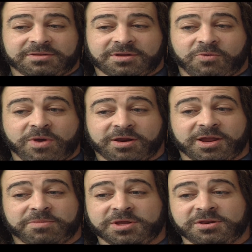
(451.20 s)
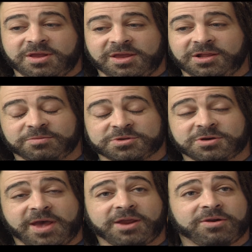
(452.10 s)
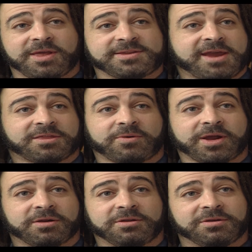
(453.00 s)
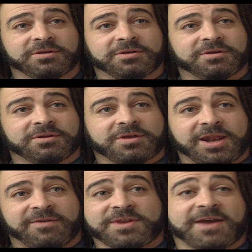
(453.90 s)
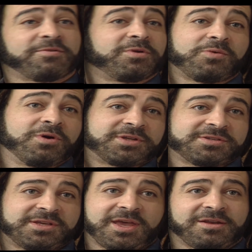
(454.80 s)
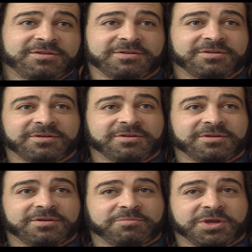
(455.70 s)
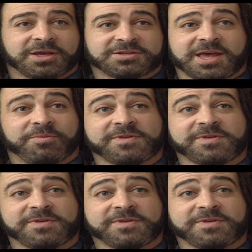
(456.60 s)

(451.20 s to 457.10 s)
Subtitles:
our record company in England was so angry they tanked the record, and have never really worked us again because of that.